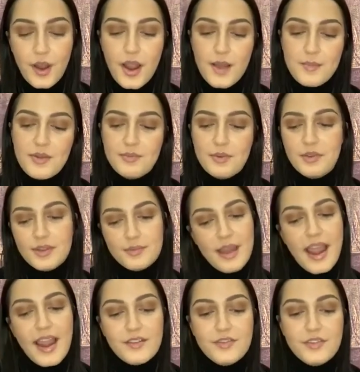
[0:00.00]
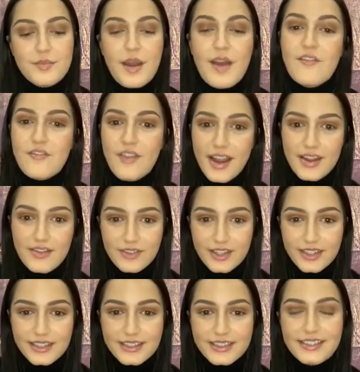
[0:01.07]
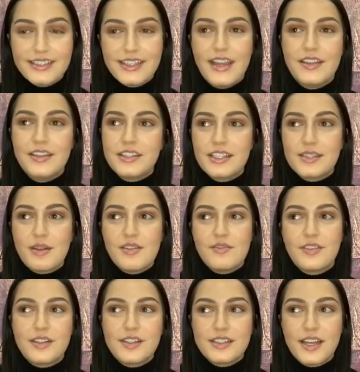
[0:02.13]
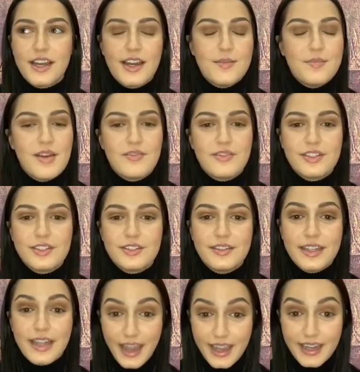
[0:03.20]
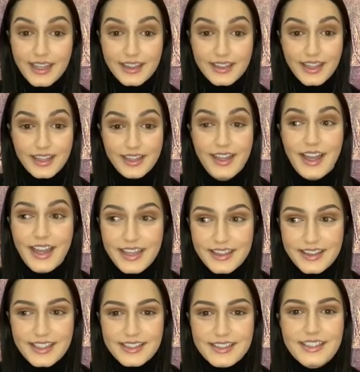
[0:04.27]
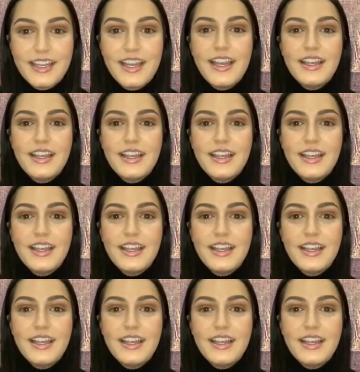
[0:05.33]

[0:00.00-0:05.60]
I've been with Mac for about 5 years, and this is my first time ever doing anything like this.